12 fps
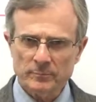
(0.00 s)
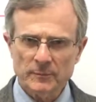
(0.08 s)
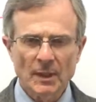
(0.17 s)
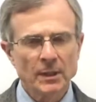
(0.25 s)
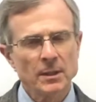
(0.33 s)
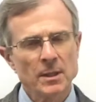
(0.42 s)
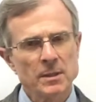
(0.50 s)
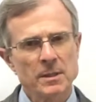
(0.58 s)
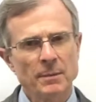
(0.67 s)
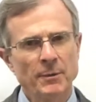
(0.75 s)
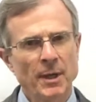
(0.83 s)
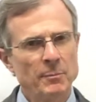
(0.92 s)
in
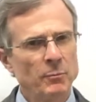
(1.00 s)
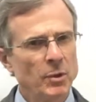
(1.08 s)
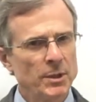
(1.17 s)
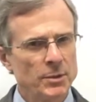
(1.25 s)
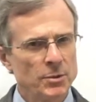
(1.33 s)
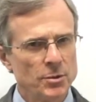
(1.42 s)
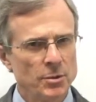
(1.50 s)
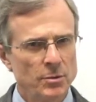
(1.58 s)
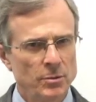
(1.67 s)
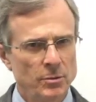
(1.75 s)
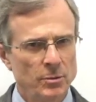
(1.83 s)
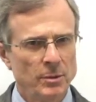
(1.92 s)
concept 9.2,
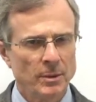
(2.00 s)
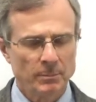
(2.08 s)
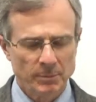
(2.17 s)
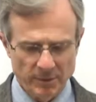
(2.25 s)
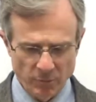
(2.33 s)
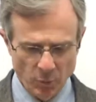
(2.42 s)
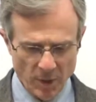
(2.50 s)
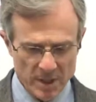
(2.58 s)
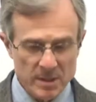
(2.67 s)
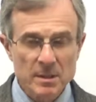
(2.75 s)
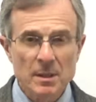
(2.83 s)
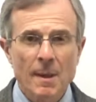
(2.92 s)
I believe it
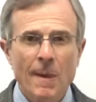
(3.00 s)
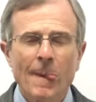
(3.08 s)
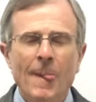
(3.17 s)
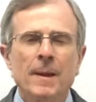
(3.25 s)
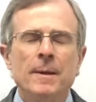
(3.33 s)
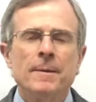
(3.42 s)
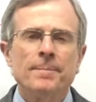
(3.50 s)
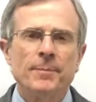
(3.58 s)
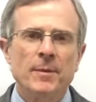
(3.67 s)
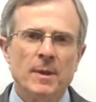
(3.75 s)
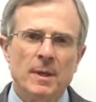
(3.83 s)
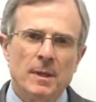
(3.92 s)
was,
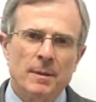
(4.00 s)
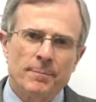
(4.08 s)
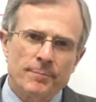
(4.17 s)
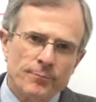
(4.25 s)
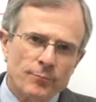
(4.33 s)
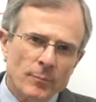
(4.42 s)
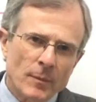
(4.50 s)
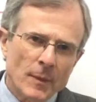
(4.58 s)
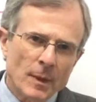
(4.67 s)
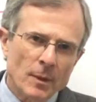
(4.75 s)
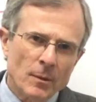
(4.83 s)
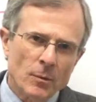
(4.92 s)
the,
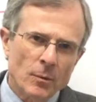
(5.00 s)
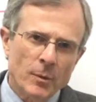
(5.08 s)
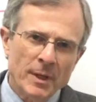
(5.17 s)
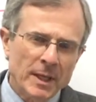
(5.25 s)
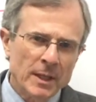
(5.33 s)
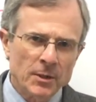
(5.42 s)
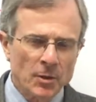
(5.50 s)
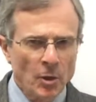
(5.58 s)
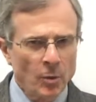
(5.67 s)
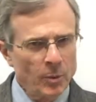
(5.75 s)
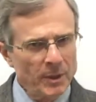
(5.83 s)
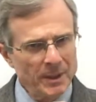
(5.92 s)
we needed to
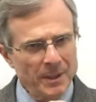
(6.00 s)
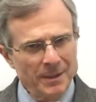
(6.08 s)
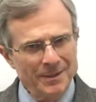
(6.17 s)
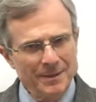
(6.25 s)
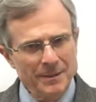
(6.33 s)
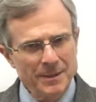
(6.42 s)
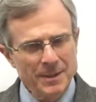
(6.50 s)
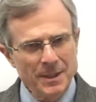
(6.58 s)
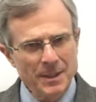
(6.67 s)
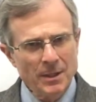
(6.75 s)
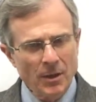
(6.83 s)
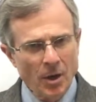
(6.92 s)
know what the
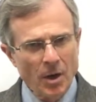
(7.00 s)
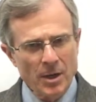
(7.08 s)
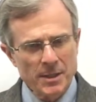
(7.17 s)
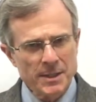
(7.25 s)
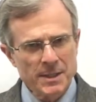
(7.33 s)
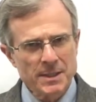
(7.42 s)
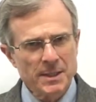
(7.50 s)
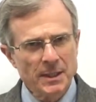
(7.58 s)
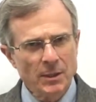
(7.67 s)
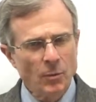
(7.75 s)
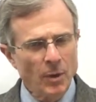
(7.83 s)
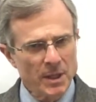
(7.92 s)
dr
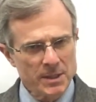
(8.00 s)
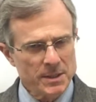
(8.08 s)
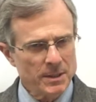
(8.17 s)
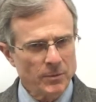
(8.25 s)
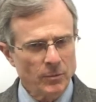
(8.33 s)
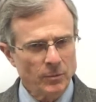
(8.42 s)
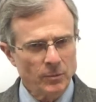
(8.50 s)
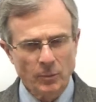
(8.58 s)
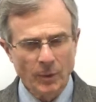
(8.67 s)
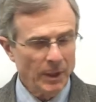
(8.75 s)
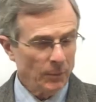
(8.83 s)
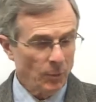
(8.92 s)
dt was and
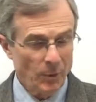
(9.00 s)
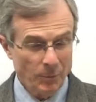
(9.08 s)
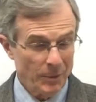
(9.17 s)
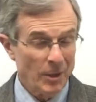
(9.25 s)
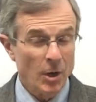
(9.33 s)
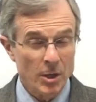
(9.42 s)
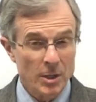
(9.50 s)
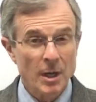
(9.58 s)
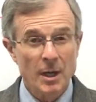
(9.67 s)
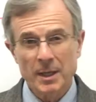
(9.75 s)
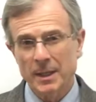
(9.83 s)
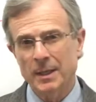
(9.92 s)
what, what, what r
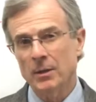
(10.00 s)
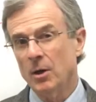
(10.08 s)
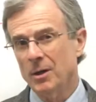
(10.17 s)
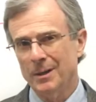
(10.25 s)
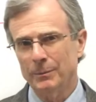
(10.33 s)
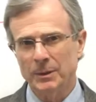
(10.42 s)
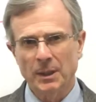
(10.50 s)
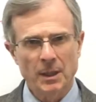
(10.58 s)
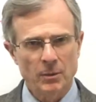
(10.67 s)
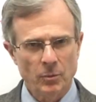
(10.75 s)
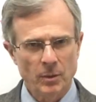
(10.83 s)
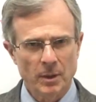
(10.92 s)
dot and r double
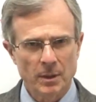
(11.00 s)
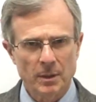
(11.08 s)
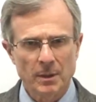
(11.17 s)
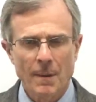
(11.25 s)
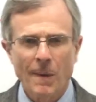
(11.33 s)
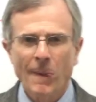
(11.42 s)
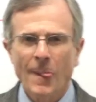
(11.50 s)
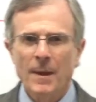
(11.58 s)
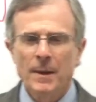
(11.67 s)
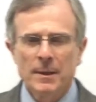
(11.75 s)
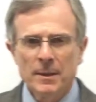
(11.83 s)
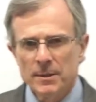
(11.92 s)
dot were.
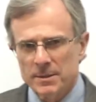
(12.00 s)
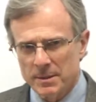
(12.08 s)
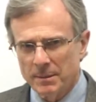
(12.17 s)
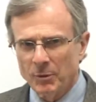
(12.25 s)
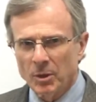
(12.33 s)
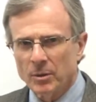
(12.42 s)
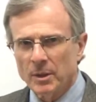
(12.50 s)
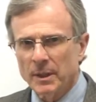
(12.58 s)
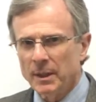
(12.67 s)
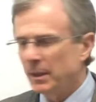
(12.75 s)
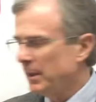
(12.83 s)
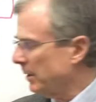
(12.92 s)
Similarly
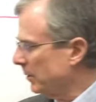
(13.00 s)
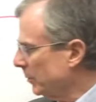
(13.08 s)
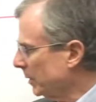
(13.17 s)
here, we're